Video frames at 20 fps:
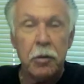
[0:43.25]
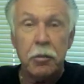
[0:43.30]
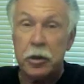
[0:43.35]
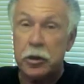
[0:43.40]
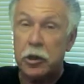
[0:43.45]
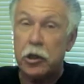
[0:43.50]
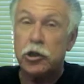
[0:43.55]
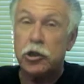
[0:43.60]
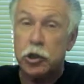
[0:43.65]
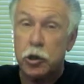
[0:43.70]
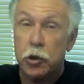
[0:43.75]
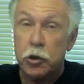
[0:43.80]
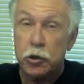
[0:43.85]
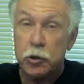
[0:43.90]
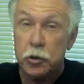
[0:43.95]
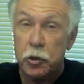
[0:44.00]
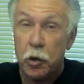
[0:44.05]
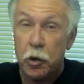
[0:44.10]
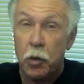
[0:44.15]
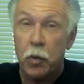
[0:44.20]
but they sure
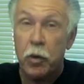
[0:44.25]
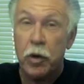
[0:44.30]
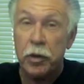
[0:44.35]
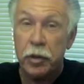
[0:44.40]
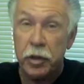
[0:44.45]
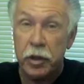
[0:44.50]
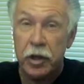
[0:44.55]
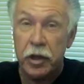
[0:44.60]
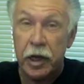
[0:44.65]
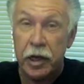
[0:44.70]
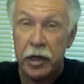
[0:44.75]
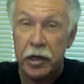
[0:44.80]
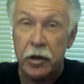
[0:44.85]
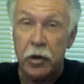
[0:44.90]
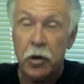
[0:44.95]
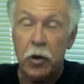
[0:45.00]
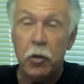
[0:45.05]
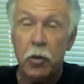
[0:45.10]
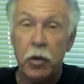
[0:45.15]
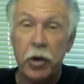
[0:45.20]
do know one thing
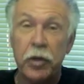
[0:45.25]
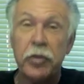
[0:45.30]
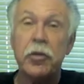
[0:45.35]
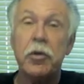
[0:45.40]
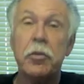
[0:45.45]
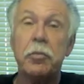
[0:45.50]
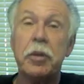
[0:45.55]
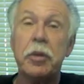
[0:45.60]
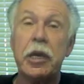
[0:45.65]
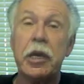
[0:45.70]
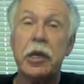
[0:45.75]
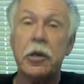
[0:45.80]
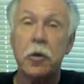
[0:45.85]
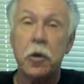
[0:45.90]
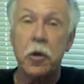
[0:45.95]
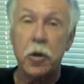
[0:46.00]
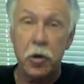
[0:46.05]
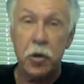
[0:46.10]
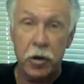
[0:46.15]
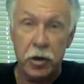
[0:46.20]
when they're being
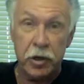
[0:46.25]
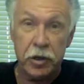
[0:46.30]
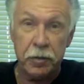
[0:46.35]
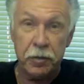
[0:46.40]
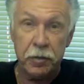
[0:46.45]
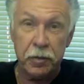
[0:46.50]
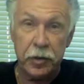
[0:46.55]
hurt.